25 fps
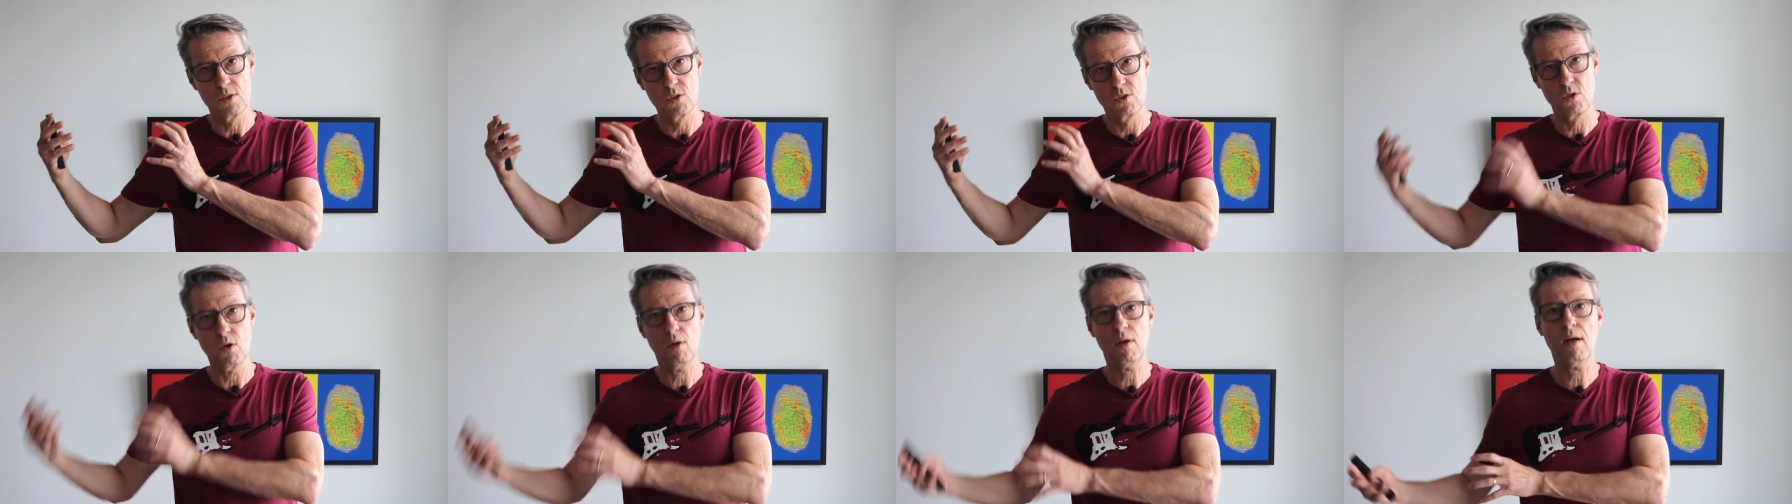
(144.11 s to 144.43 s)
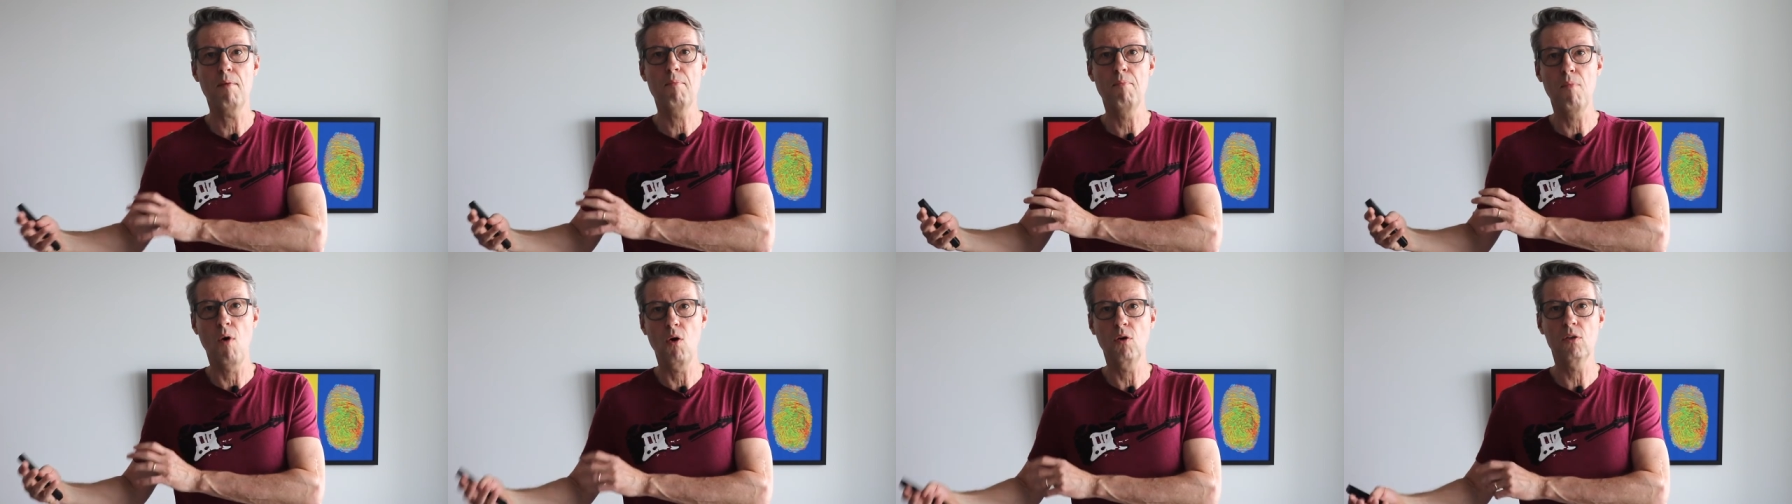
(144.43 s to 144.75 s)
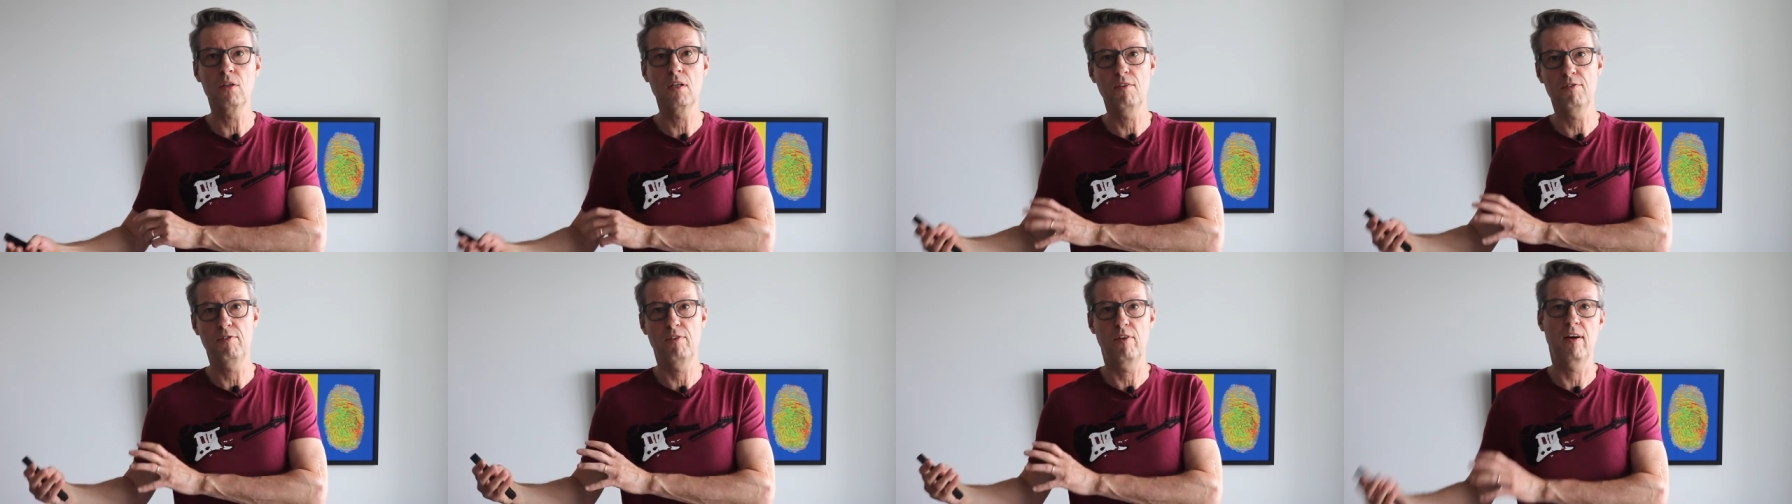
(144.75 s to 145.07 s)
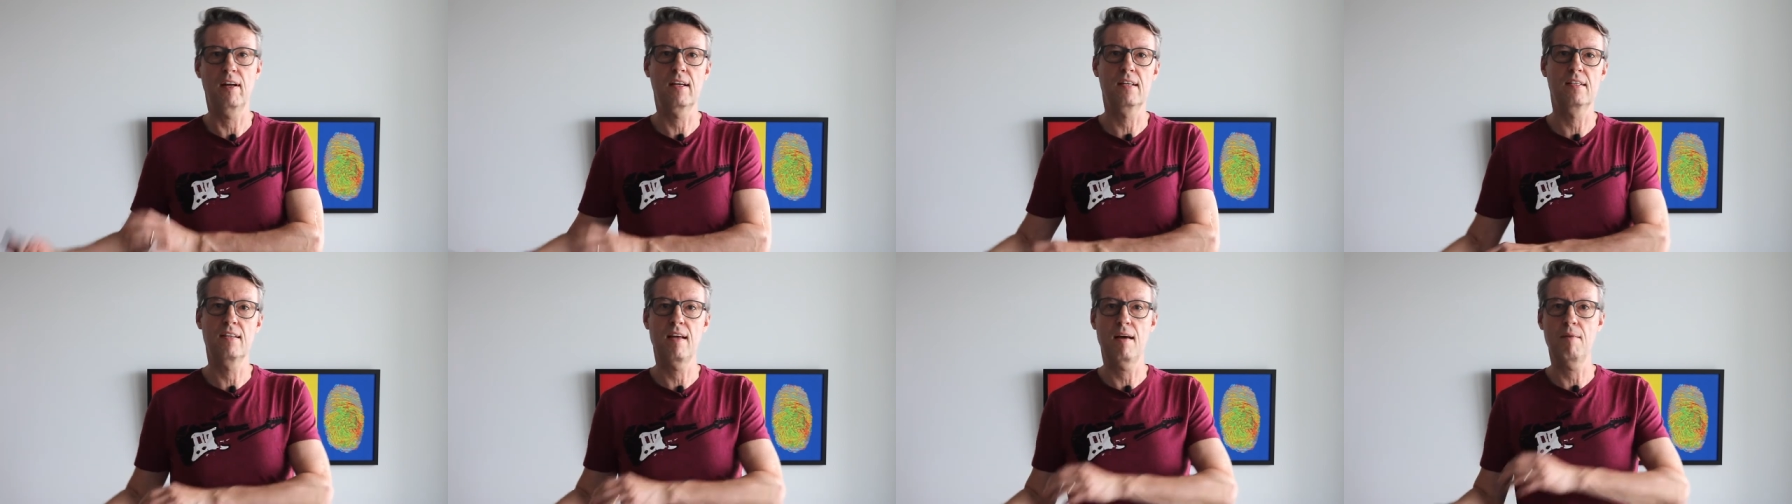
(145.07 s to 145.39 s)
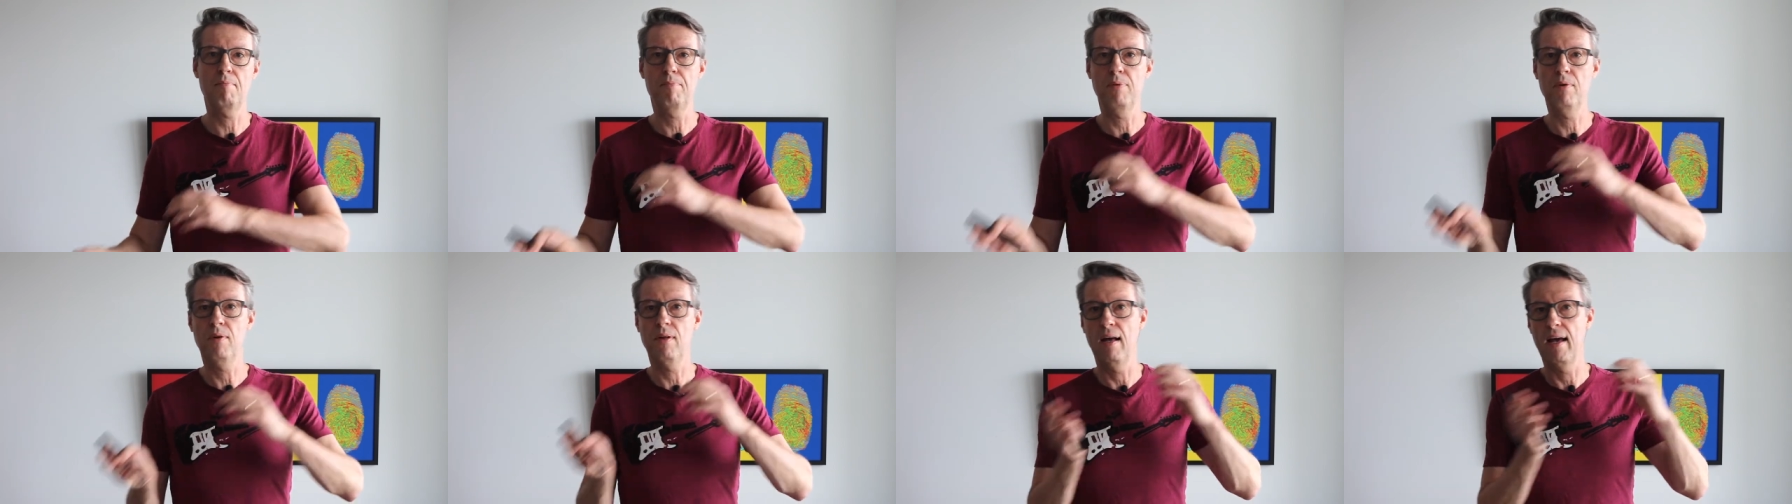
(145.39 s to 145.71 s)
took a model, for
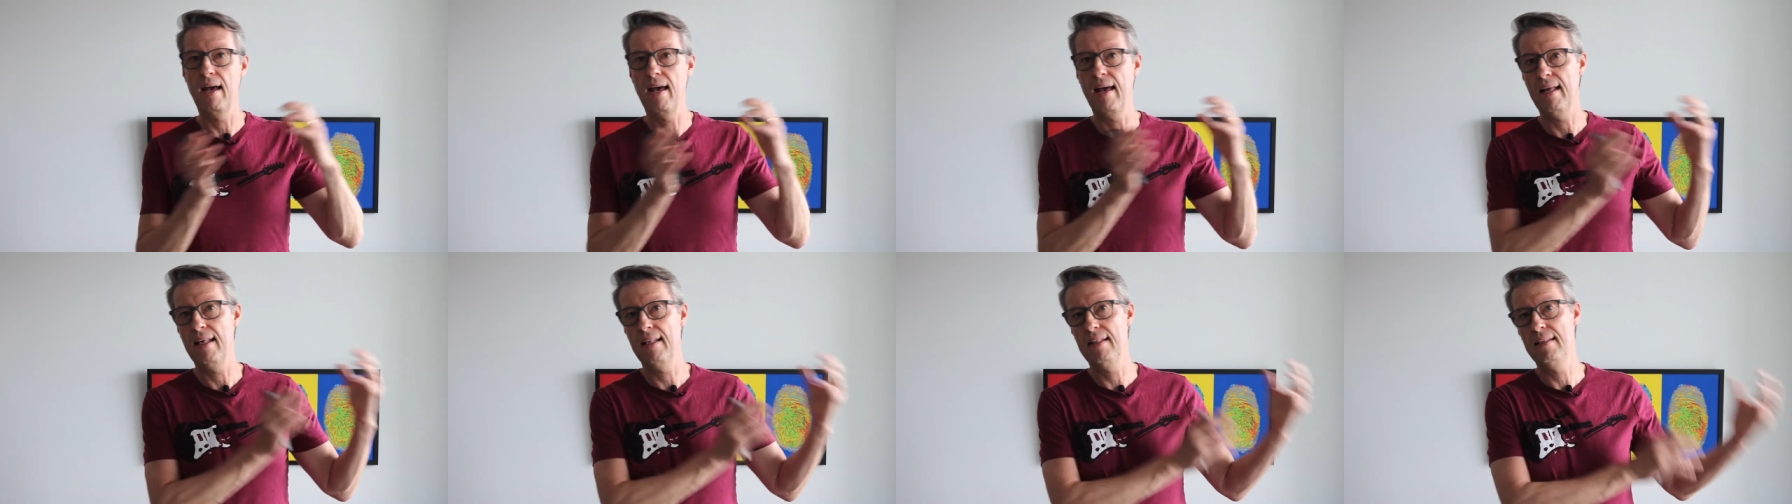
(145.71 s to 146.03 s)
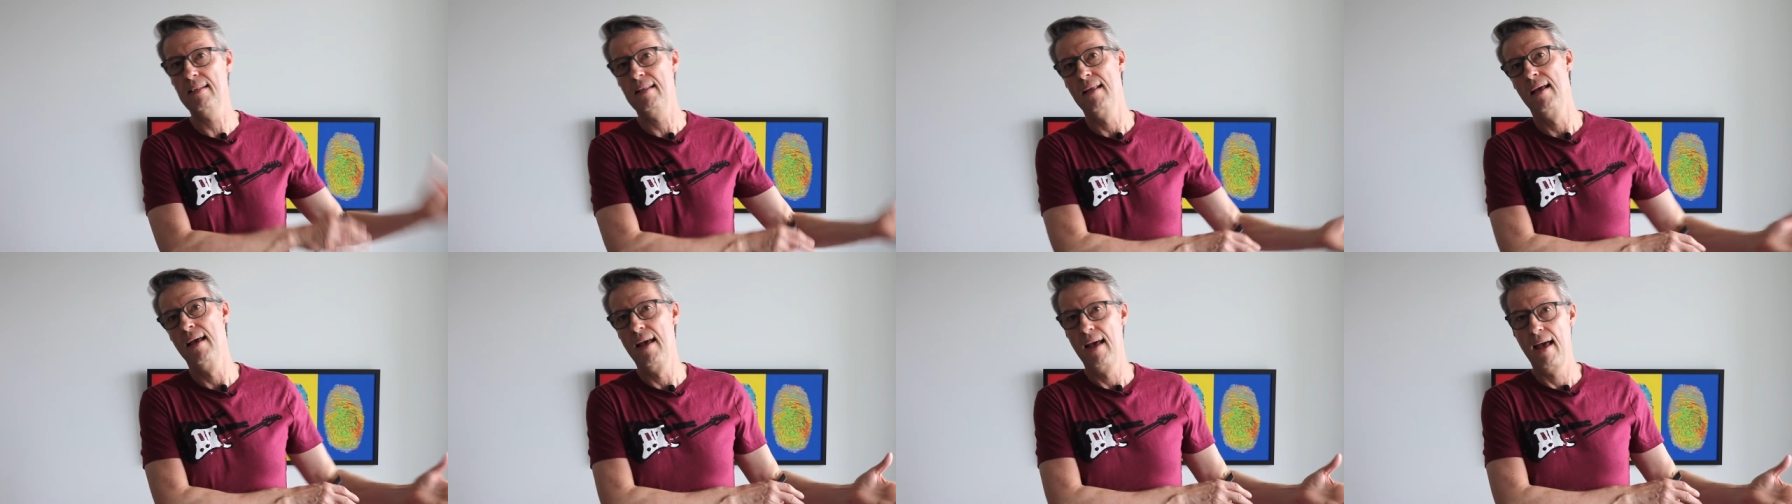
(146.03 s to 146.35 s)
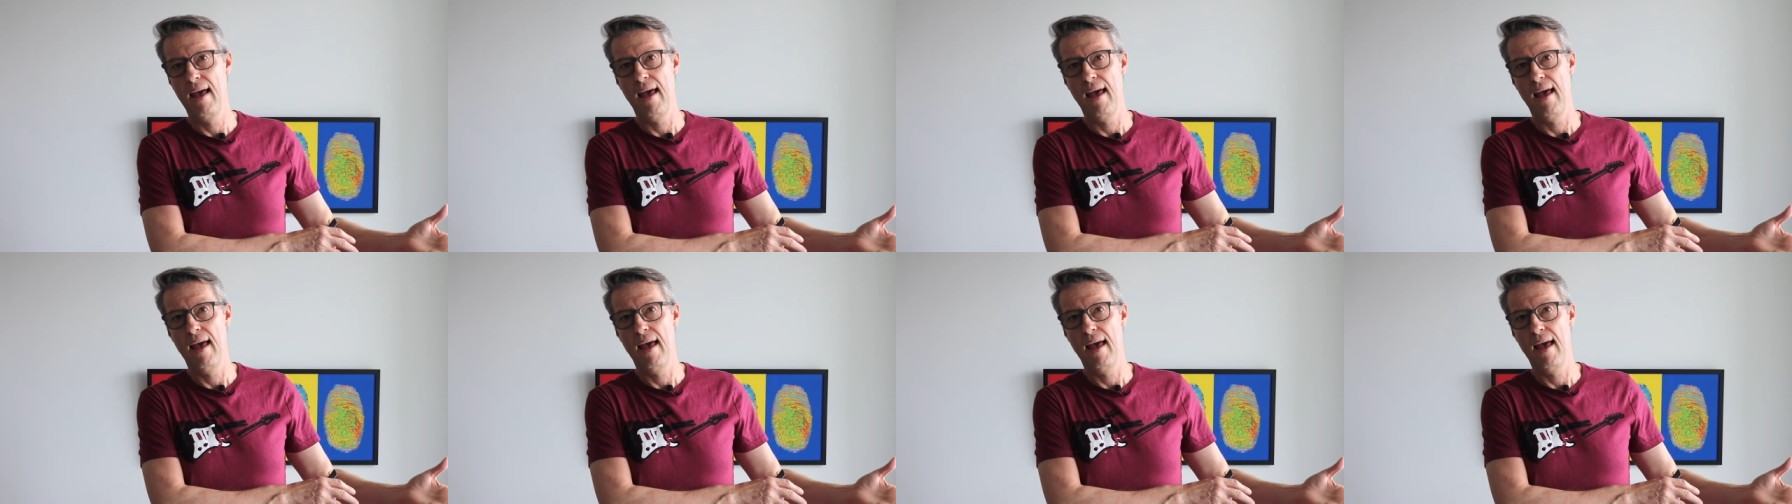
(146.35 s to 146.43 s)
example, and,